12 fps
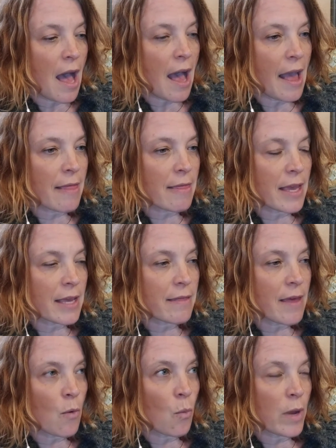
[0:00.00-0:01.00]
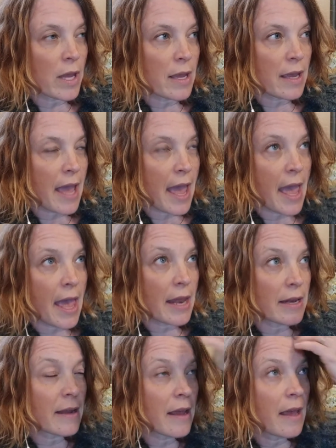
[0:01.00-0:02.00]
I think that we
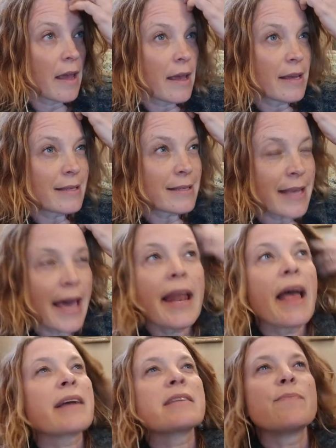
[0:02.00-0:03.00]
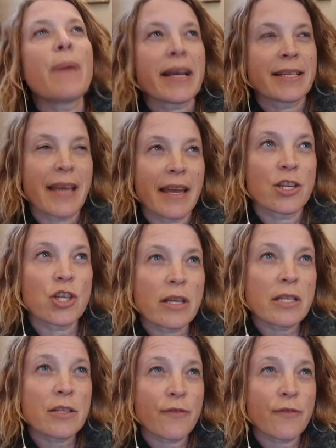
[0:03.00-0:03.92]
can set expectations